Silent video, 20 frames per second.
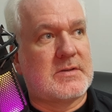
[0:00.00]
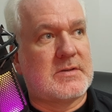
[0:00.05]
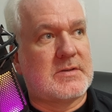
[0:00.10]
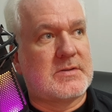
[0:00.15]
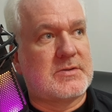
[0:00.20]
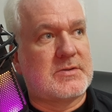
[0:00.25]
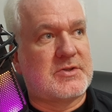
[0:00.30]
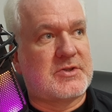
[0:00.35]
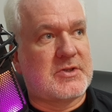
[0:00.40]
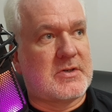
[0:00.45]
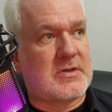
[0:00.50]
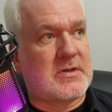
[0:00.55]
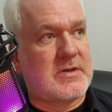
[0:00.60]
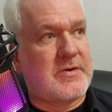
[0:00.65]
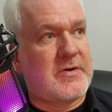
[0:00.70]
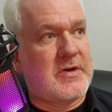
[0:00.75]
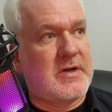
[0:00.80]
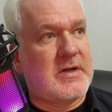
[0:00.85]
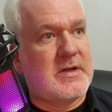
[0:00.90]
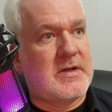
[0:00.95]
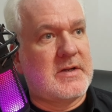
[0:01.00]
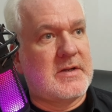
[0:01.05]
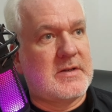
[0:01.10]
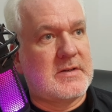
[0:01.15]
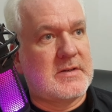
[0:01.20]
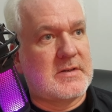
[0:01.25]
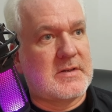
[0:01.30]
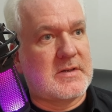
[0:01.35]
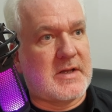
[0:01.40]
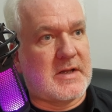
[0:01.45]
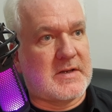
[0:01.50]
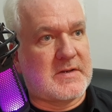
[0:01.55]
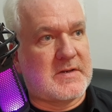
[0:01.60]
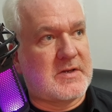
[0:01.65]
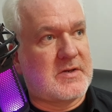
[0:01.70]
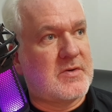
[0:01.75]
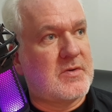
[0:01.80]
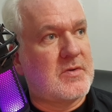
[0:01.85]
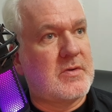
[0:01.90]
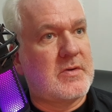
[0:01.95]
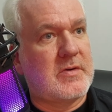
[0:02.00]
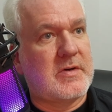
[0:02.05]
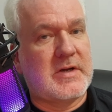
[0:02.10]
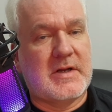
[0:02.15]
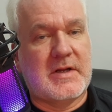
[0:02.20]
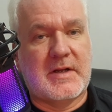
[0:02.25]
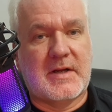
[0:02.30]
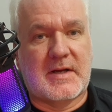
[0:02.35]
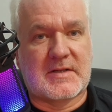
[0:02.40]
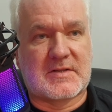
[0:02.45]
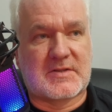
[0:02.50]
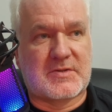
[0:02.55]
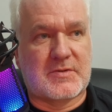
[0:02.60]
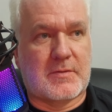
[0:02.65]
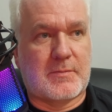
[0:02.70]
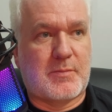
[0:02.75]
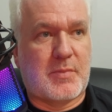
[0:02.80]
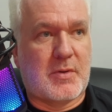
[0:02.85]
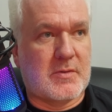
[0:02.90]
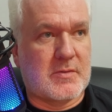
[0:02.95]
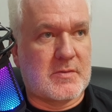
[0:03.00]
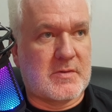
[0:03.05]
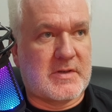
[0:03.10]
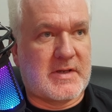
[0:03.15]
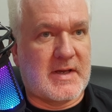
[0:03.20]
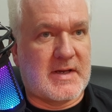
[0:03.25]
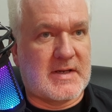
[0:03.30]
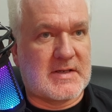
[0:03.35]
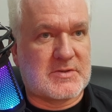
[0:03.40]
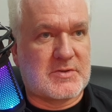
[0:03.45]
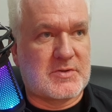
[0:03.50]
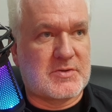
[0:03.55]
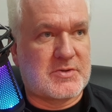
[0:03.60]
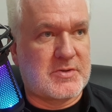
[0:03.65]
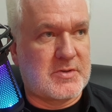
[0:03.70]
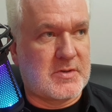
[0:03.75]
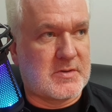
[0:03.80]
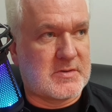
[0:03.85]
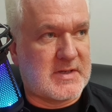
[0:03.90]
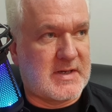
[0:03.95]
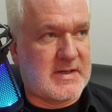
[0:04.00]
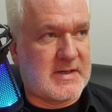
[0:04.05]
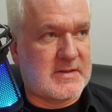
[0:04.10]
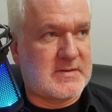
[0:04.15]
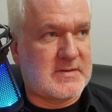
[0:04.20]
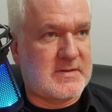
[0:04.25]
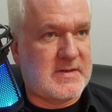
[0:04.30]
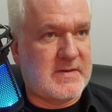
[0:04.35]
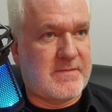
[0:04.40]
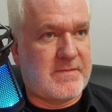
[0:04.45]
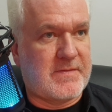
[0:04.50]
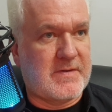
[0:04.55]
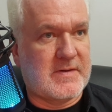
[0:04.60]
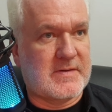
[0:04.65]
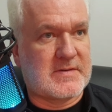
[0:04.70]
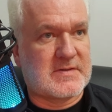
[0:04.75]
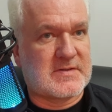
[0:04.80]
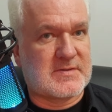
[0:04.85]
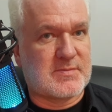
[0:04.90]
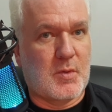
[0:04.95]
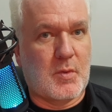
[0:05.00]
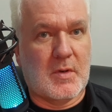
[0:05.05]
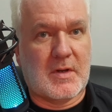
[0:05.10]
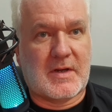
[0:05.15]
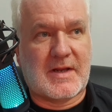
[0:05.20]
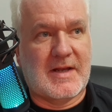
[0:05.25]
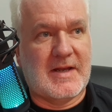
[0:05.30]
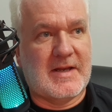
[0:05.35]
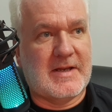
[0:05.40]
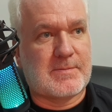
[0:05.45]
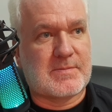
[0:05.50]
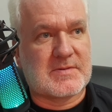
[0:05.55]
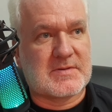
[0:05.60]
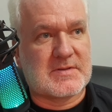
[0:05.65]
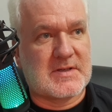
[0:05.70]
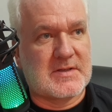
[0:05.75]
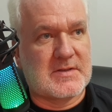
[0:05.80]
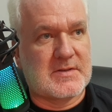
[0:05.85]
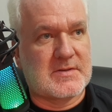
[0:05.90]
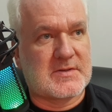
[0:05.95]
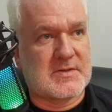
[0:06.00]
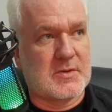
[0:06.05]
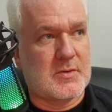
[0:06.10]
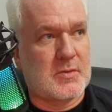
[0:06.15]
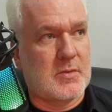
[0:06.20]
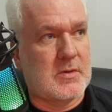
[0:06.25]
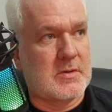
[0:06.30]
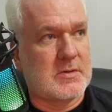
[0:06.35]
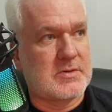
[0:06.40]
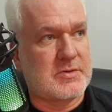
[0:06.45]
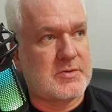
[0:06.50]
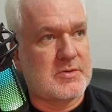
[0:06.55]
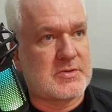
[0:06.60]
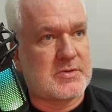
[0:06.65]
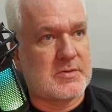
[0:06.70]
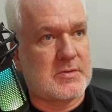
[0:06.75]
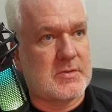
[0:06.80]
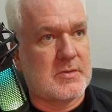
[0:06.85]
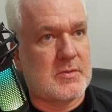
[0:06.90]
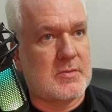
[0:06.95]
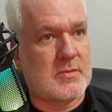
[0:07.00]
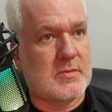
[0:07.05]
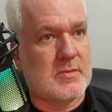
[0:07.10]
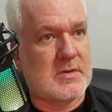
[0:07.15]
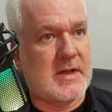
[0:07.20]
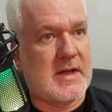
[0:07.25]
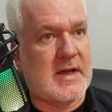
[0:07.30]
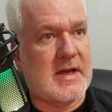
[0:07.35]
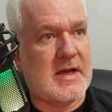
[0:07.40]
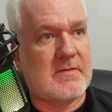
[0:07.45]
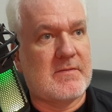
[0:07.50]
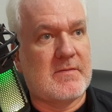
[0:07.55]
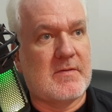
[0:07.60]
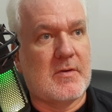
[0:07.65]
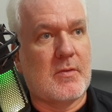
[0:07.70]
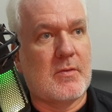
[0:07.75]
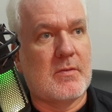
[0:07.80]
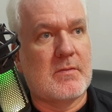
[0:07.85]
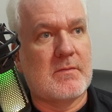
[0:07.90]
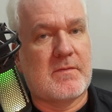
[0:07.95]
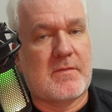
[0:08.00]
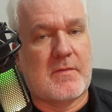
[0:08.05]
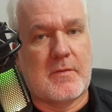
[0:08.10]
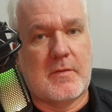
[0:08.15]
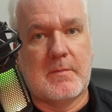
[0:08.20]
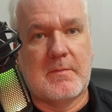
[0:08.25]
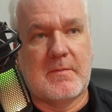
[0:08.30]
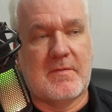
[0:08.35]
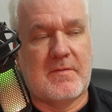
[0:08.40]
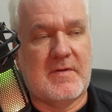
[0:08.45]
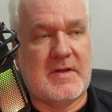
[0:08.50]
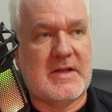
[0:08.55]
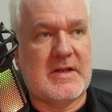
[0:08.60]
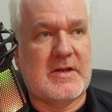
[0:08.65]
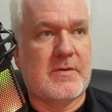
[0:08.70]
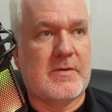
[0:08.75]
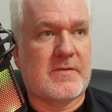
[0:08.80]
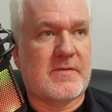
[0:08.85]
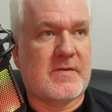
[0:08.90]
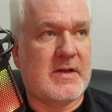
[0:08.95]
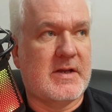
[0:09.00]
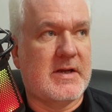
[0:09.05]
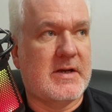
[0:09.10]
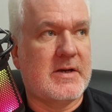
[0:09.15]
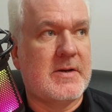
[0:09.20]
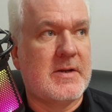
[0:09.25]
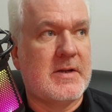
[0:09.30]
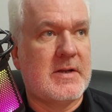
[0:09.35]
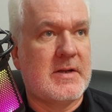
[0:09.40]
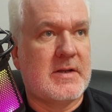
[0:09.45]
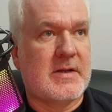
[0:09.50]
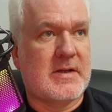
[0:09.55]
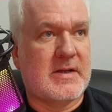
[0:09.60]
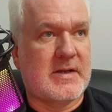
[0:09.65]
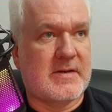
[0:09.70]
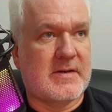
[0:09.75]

genre category as your podcast. You should not add different small clips and so on. You should only have long form videos here in